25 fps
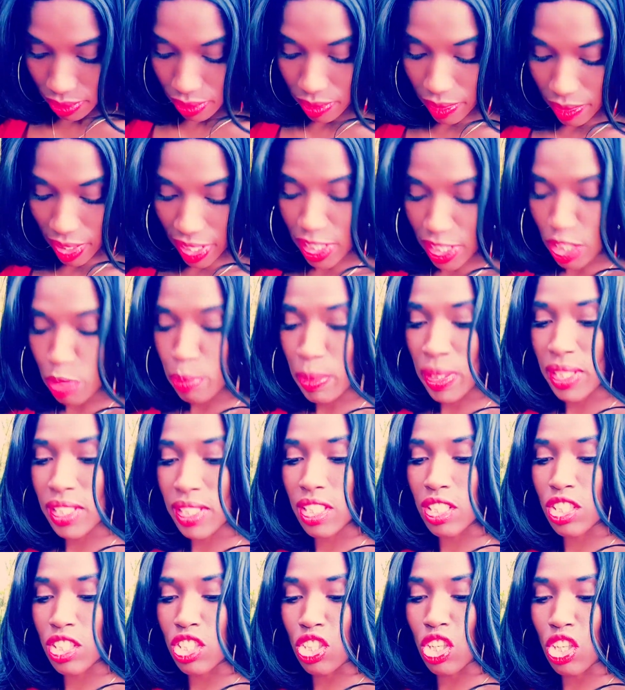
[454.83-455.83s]
Next
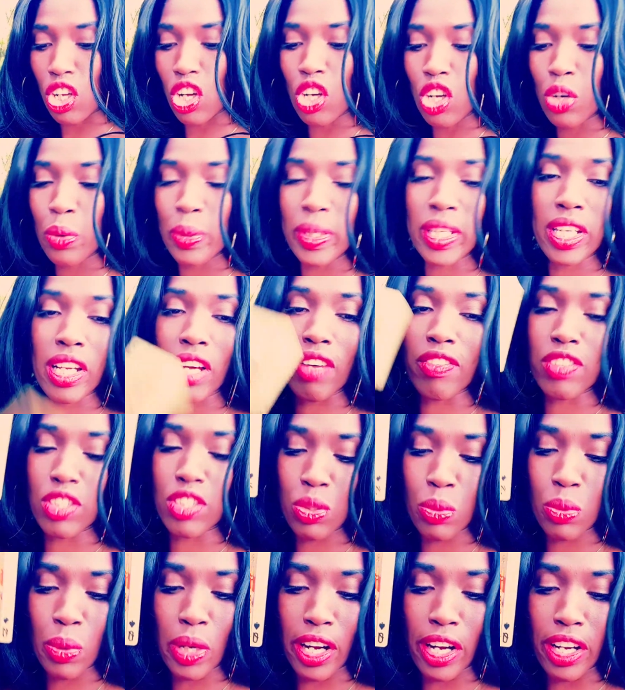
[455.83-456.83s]
message. So Queen of
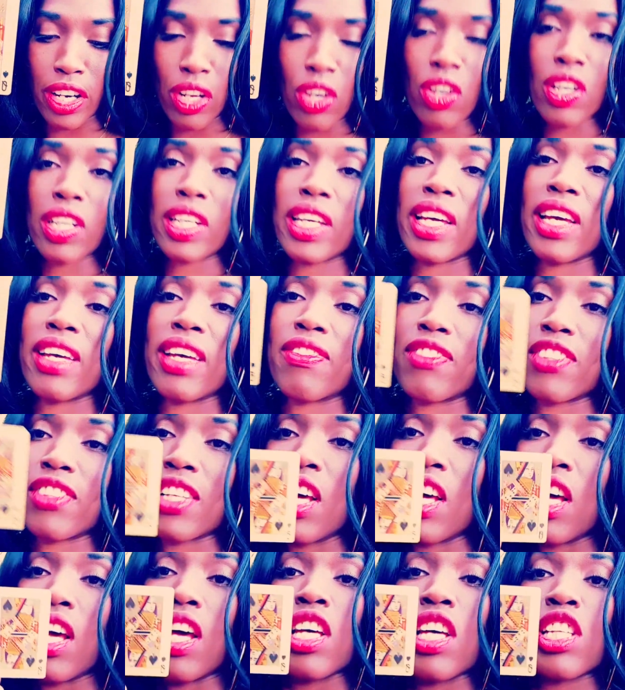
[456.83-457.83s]
Swords. Okay.
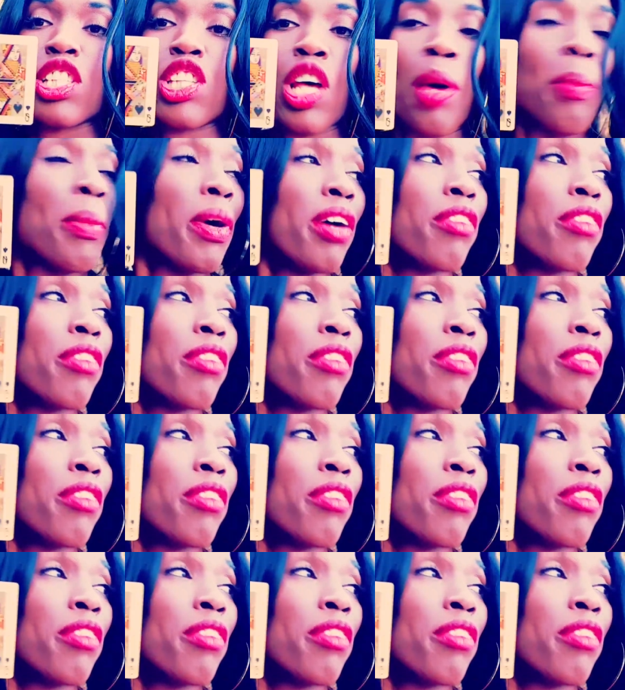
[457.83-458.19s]
Some